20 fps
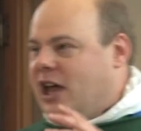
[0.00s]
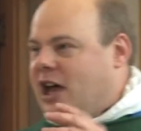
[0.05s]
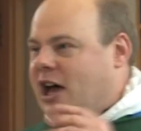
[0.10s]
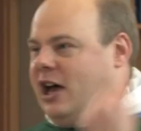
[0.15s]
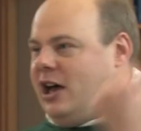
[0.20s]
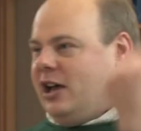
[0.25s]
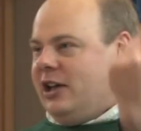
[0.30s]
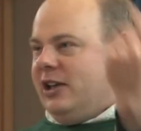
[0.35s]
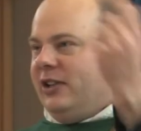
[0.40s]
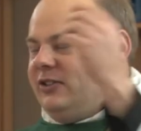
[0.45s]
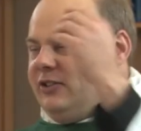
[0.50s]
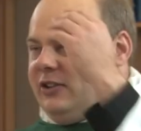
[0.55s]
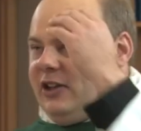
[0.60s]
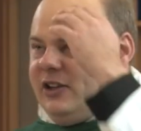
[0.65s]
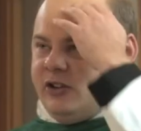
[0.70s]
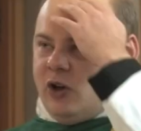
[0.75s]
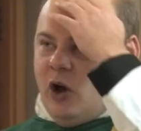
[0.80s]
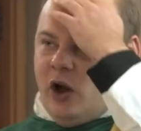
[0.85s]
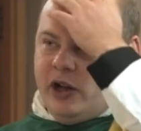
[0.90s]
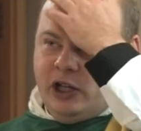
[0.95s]
uh, is,
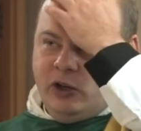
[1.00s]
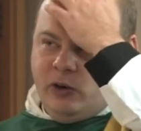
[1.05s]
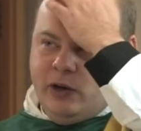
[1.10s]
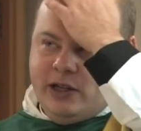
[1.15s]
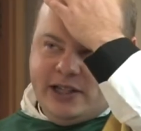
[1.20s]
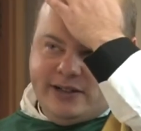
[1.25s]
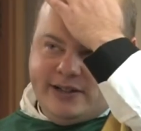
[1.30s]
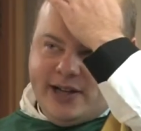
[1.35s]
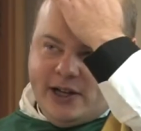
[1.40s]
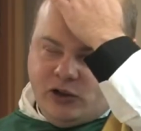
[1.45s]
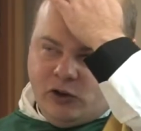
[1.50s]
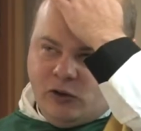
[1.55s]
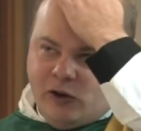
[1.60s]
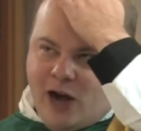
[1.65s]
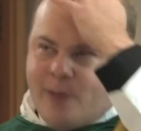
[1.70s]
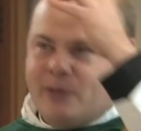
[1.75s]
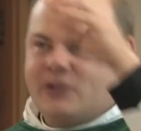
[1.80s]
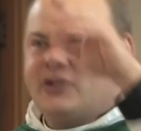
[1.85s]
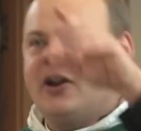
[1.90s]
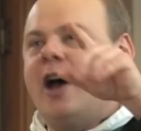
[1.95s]
is called in Greek the
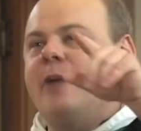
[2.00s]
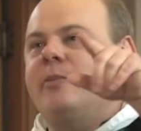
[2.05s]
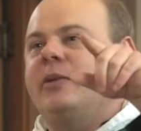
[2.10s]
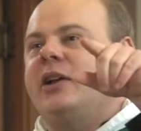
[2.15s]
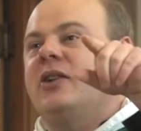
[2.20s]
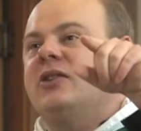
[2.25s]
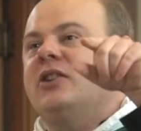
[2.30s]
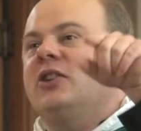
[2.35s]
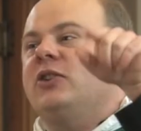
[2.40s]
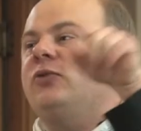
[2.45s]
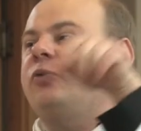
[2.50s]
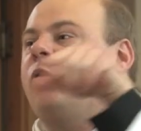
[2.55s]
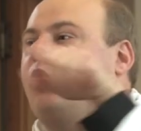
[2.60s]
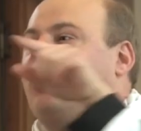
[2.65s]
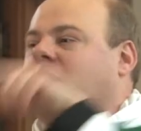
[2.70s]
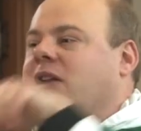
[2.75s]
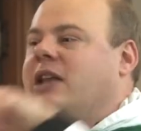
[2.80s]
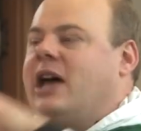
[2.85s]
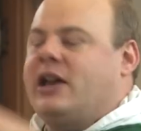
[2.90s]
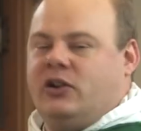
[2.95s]
tetragrammaton because it's
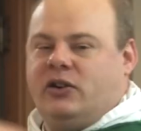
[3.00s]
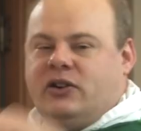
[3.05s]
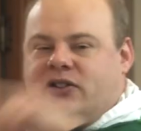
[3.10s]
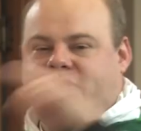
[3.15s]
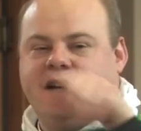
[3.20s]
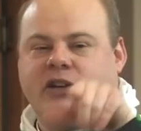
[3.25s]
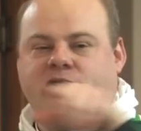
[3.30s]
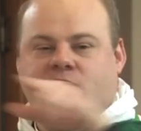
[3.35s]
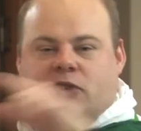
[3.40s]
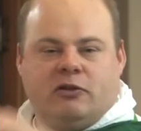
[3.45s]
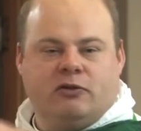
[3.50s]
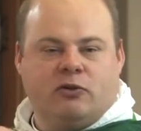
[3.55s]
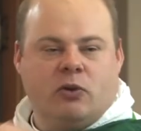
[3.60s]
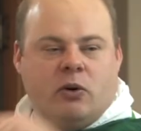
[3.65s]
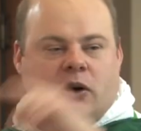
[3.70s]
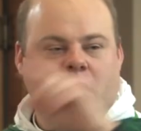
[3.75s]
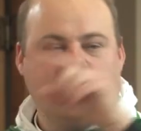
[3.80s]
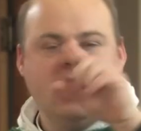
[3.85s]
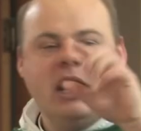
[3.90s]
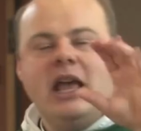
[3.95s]
four letters, tetra,
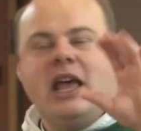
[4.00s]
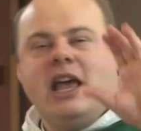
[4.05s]
four,